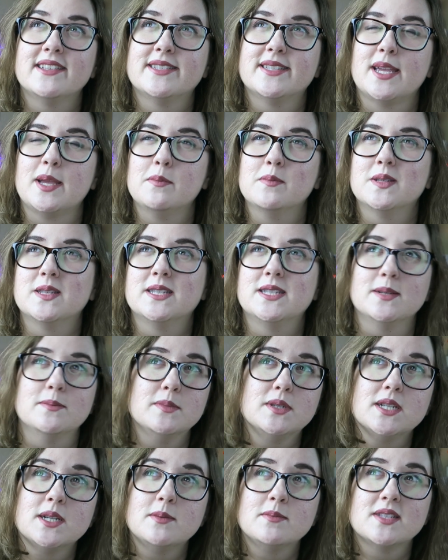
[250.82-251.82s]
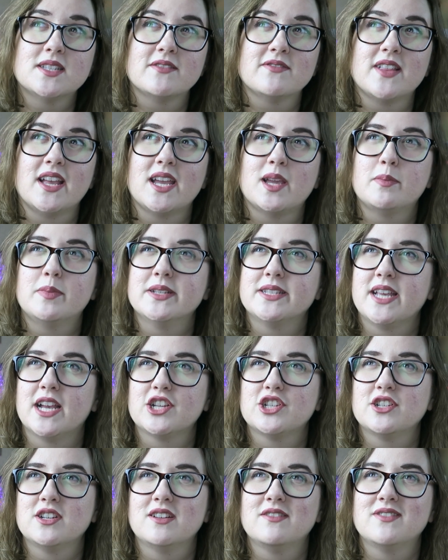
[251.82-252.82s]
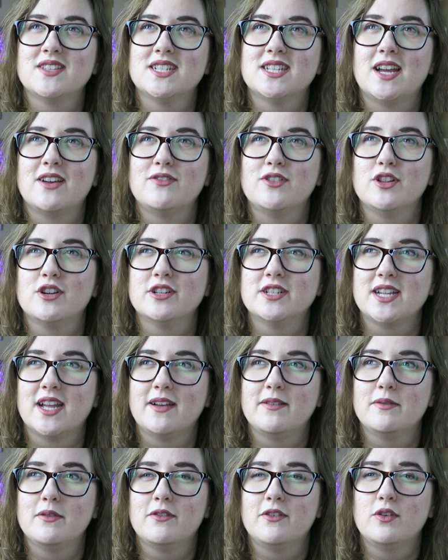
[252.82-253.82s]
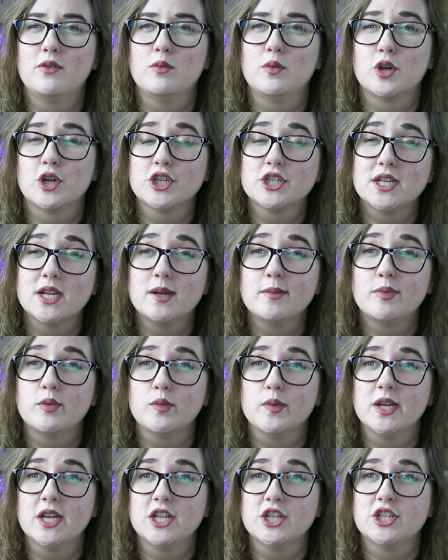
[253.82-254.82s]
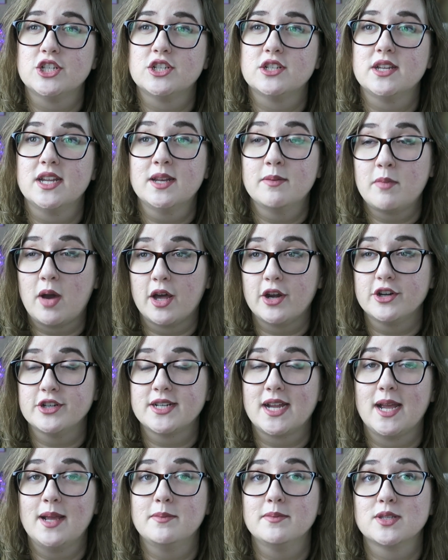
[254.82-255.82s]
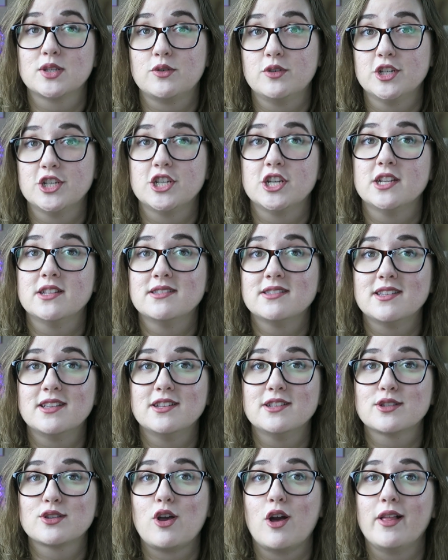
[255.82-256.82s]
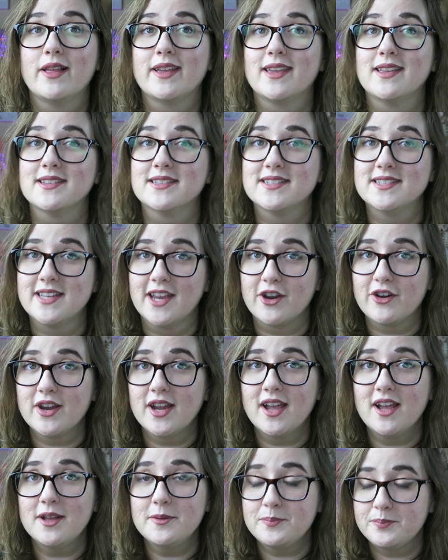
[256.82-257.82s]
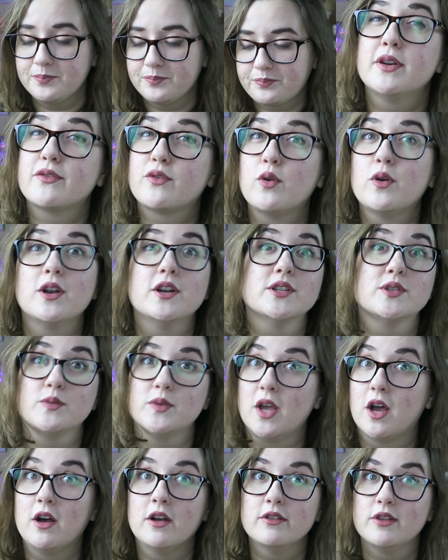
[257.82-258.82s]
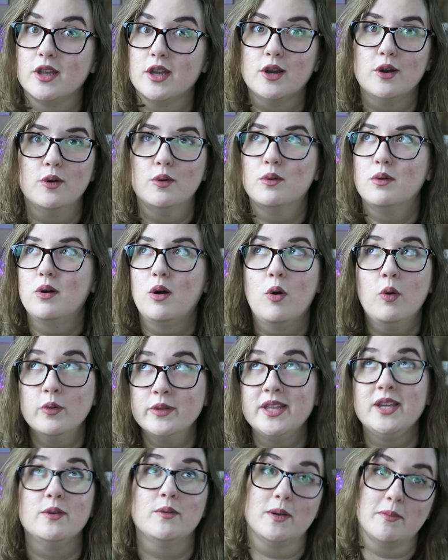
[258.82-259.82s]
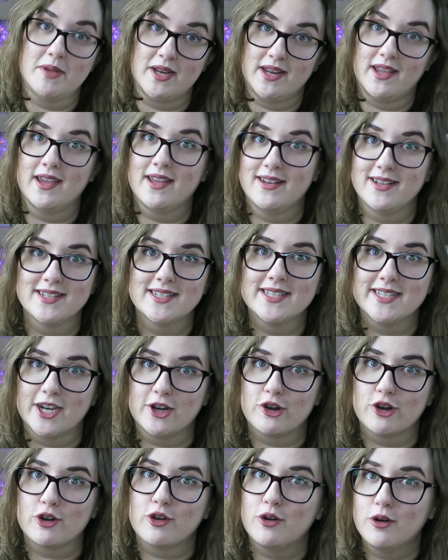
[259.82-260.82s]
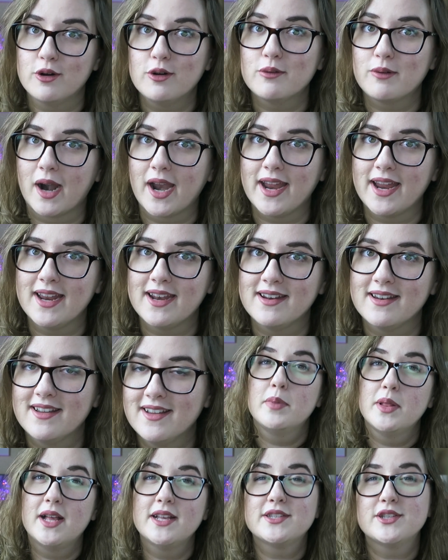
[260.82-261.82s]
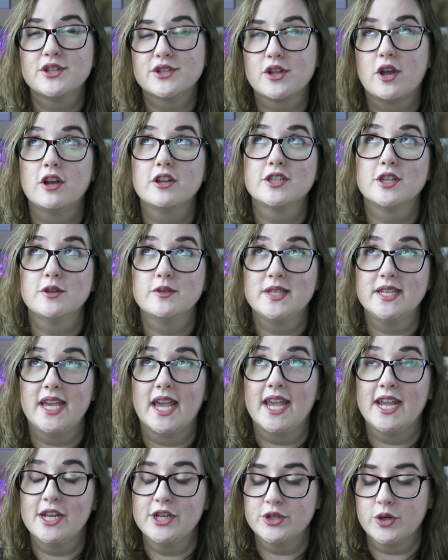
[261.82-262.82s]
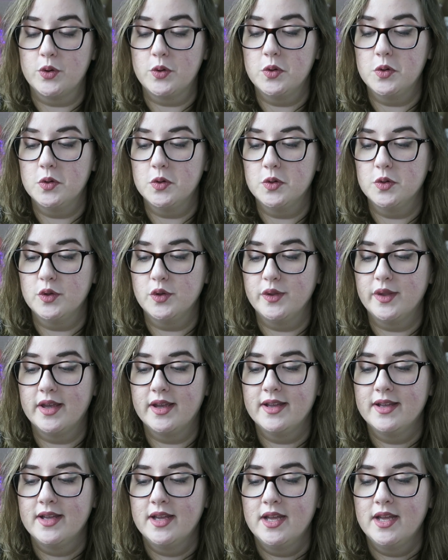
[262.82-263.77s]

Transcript: the same symptoms of like possession of the devil or devil worship, which in modern times Christensen is calling hysteria. But of course, we all know only women get hysterical, right? Plus there's also the age old